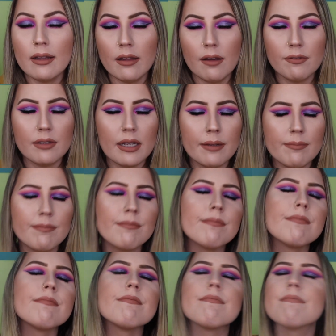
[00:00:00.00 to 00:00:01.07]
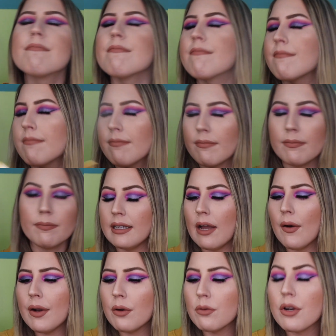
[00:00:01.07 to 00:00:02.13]
I loved it.
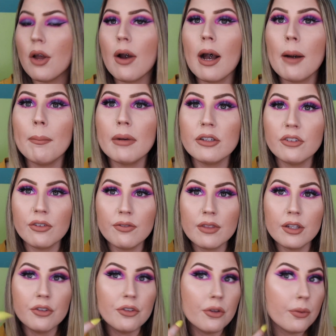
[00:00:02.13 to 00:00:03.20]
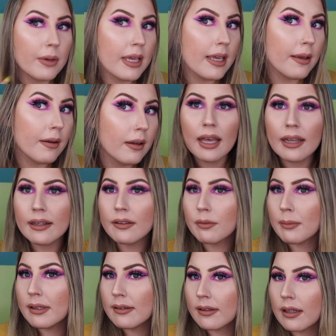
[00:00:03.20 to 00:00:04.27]
Now I don't know how much of the dewy. Yeah, I guess
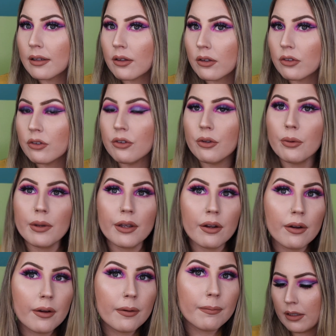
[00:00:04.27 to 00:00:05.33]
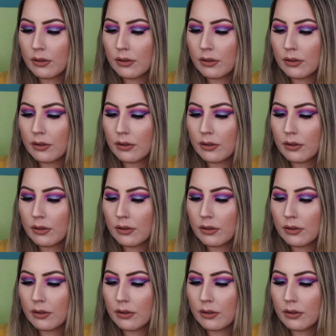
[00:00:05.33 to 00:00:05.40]
my skin looks dewier.